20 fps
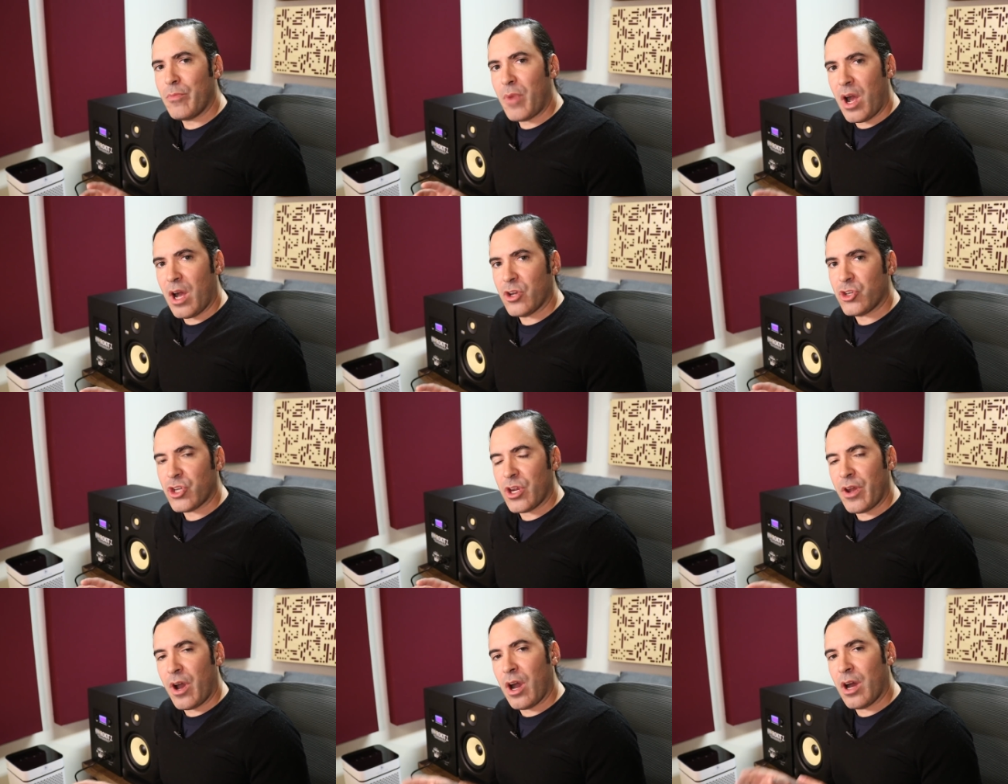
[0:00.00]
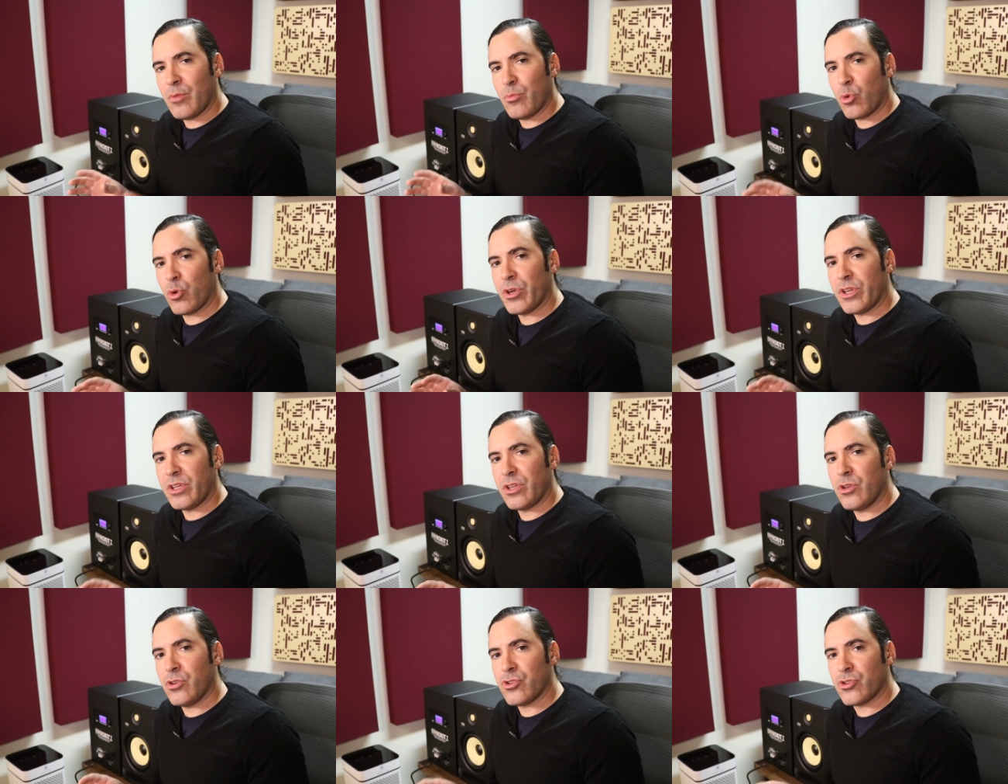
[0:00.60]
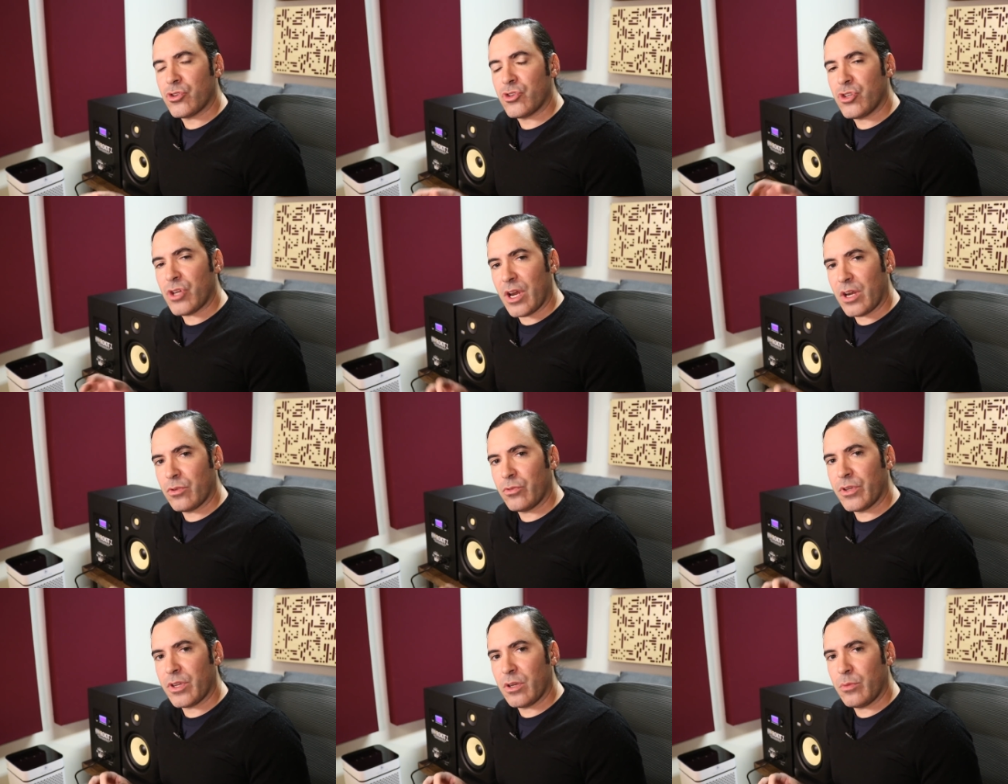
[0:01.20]
much, and onboard EQs are
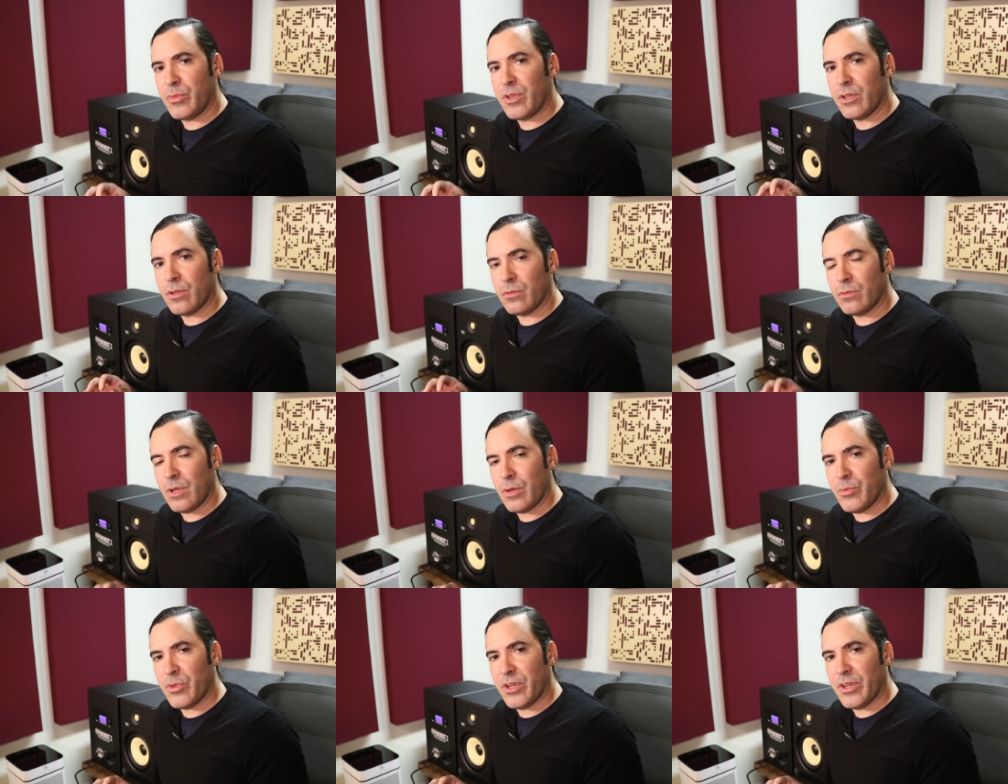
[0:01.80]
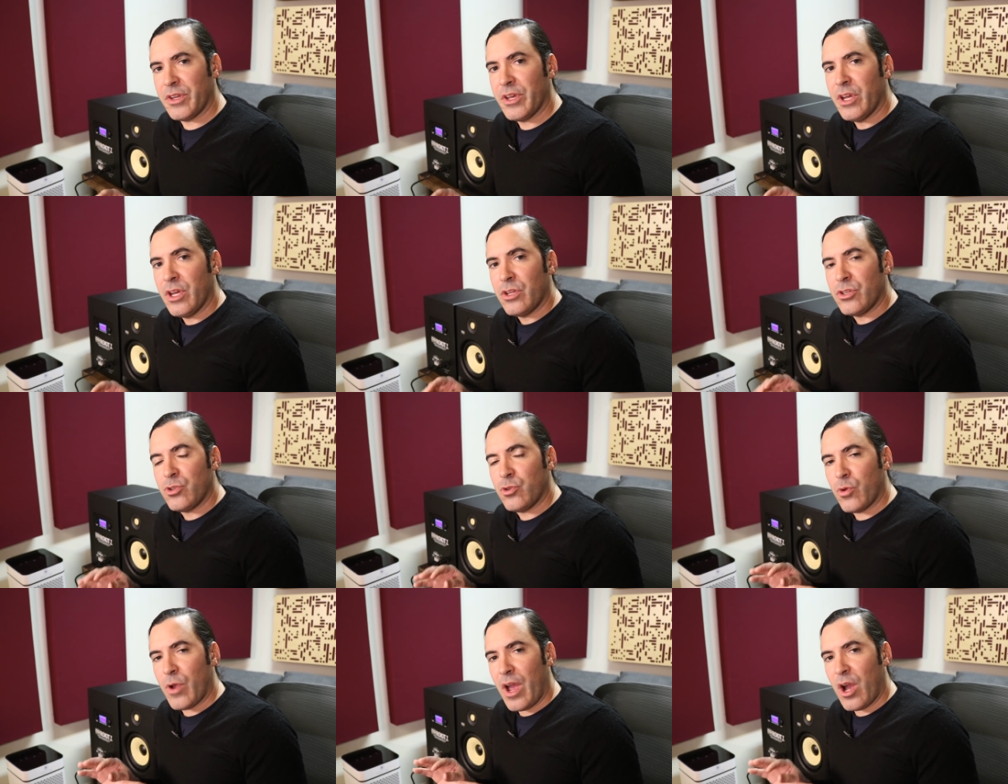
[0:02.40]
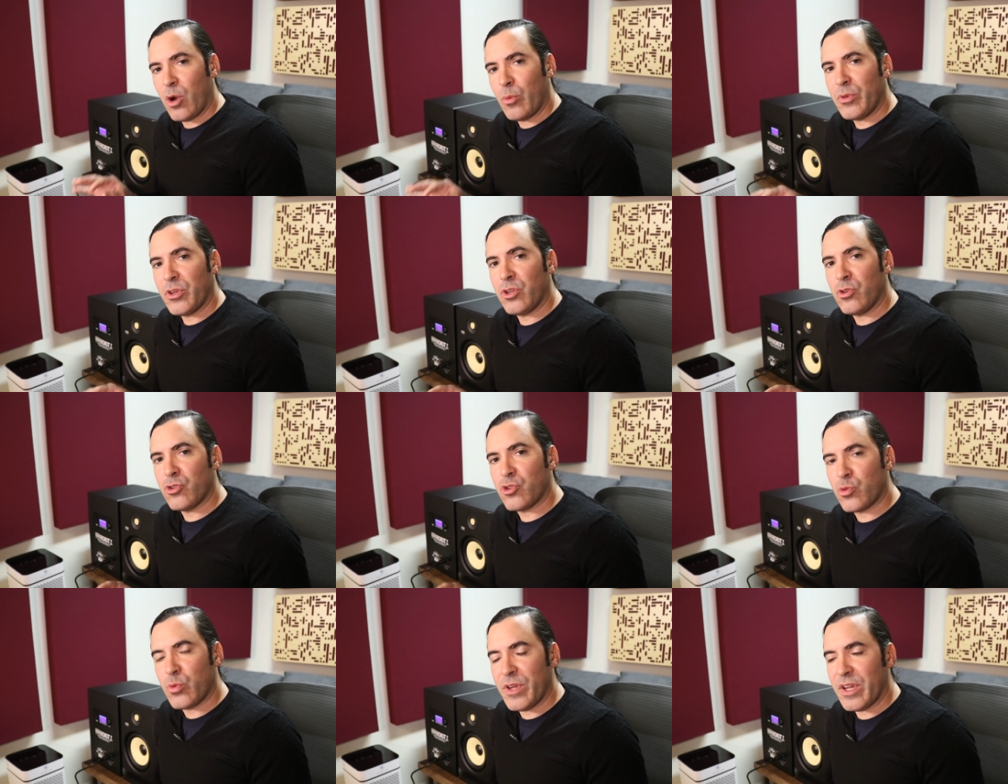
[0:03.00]
generally going to be limited to helping
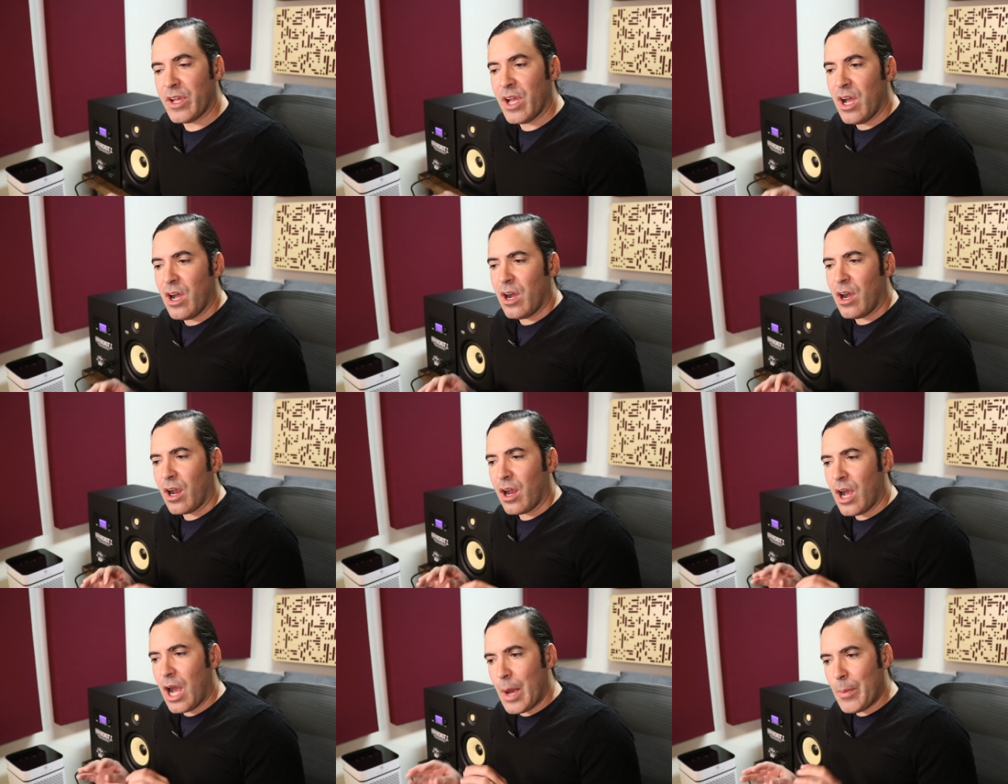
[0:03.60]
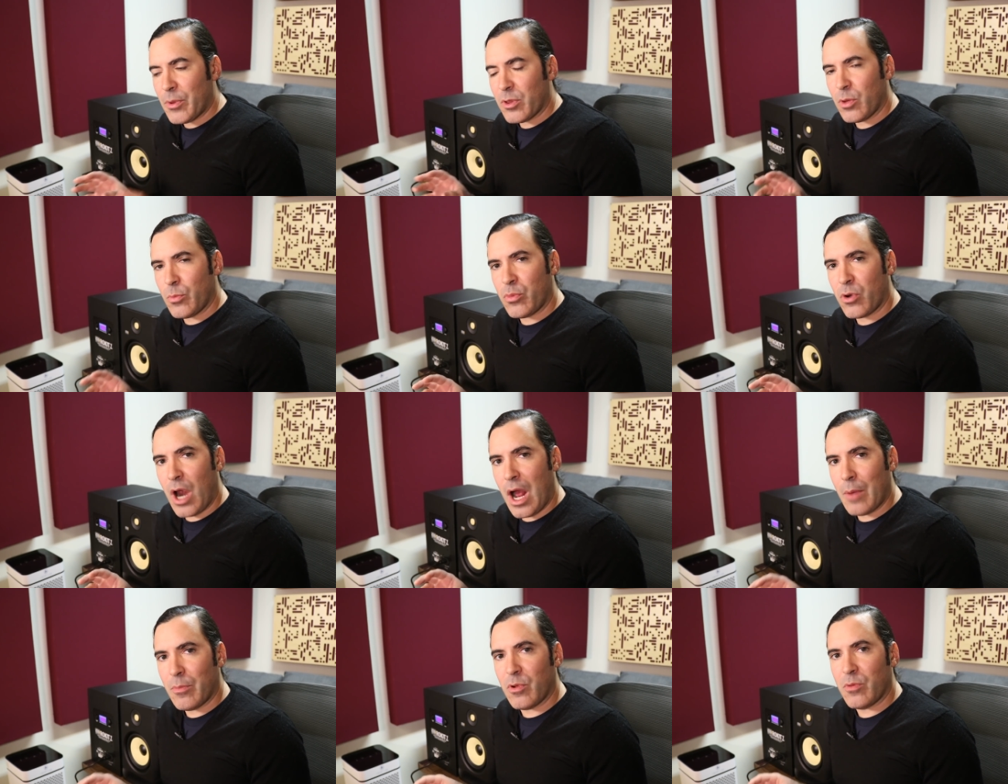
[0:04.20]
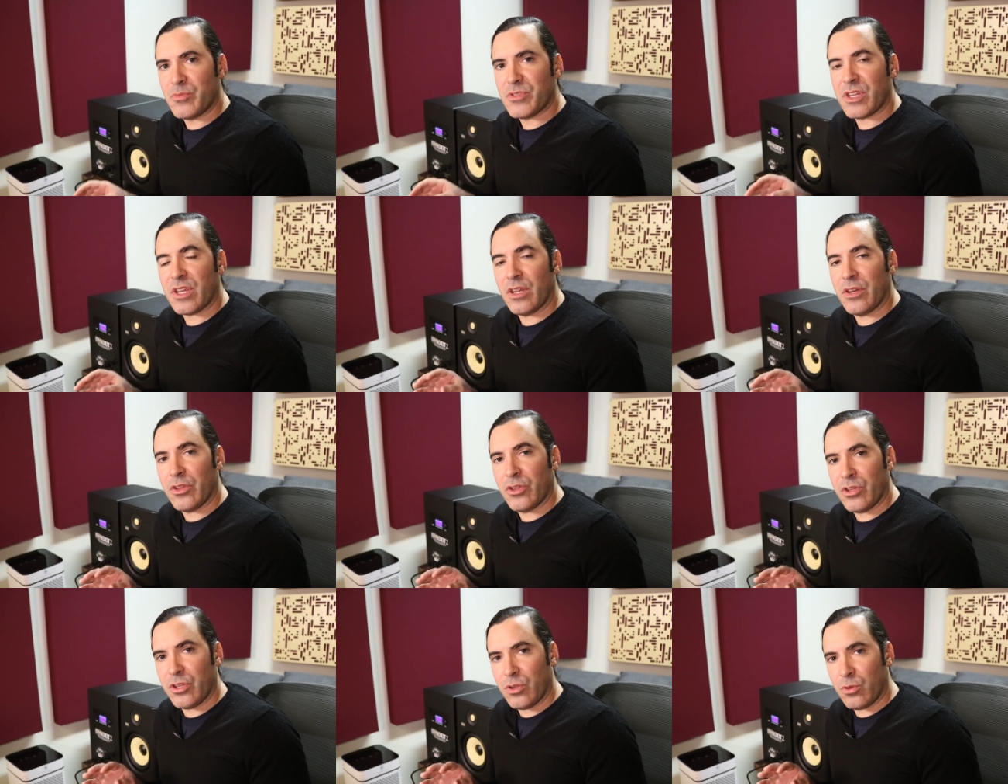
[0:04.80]
you tweak a couple of problems
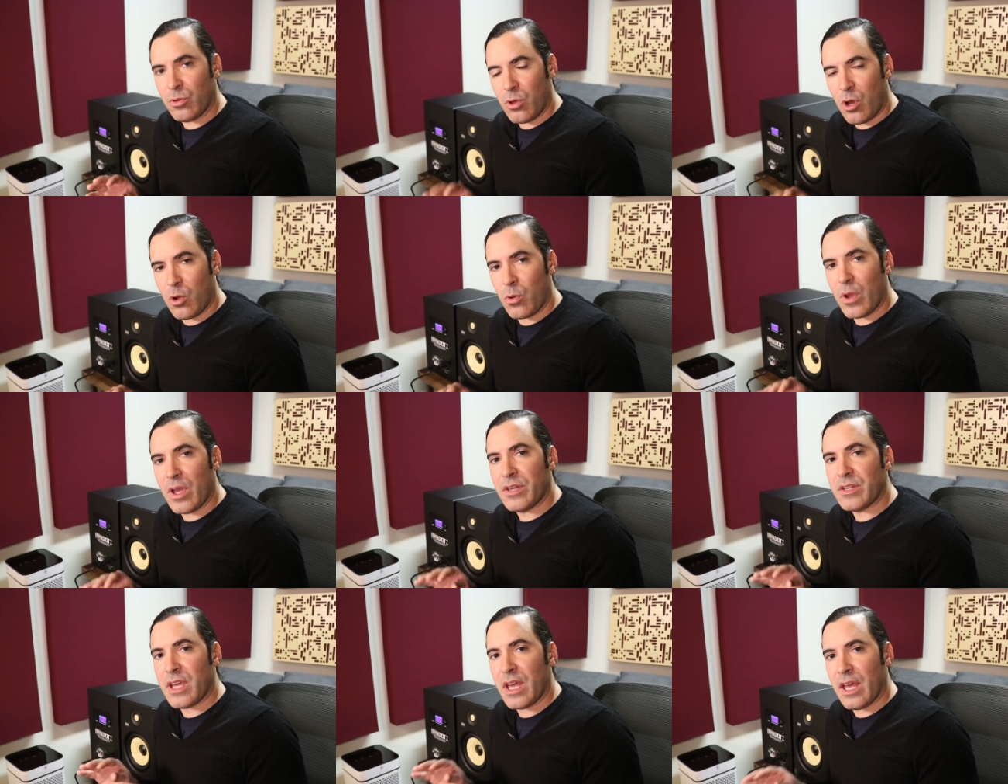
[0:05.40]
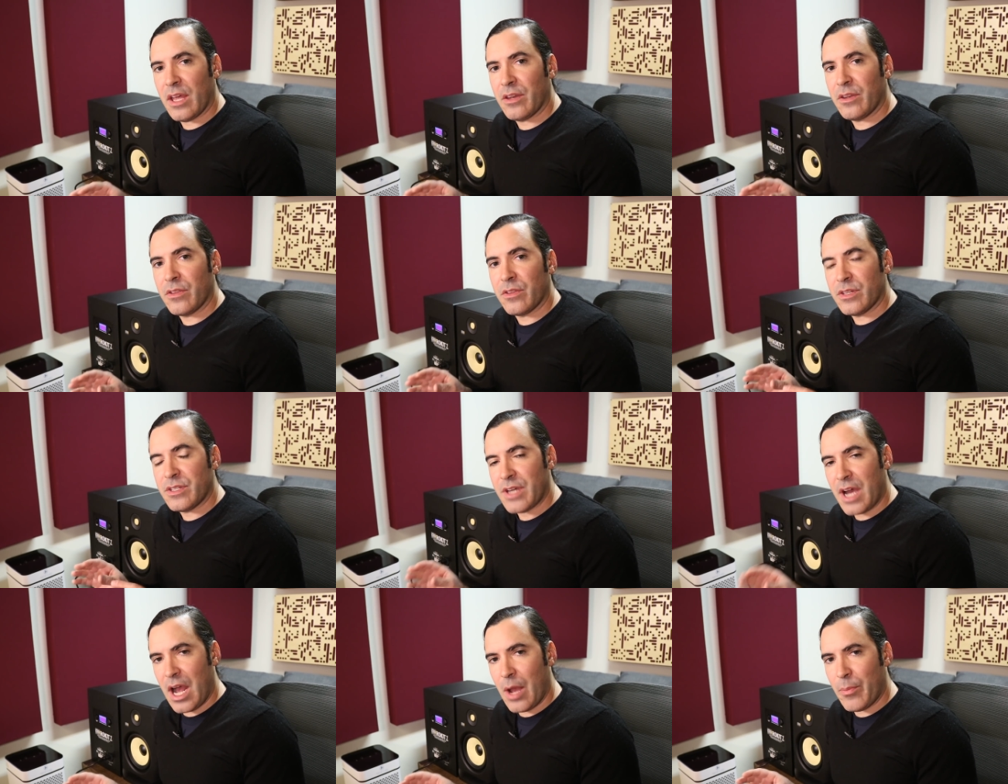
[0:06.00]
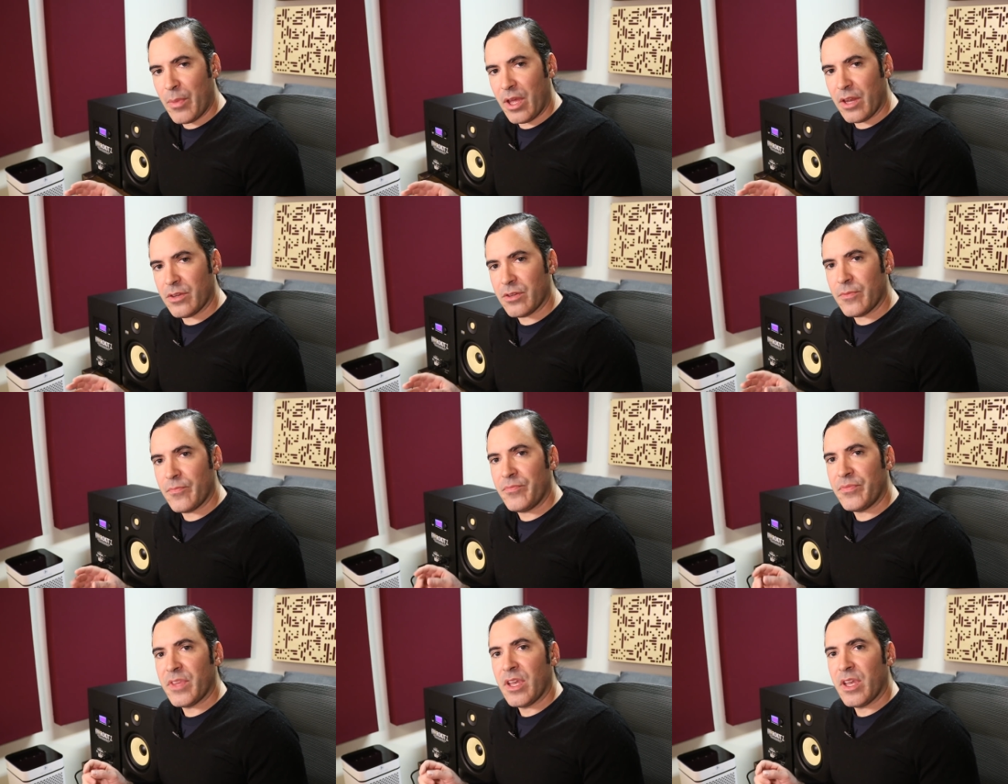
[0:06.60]
in the low end and the top end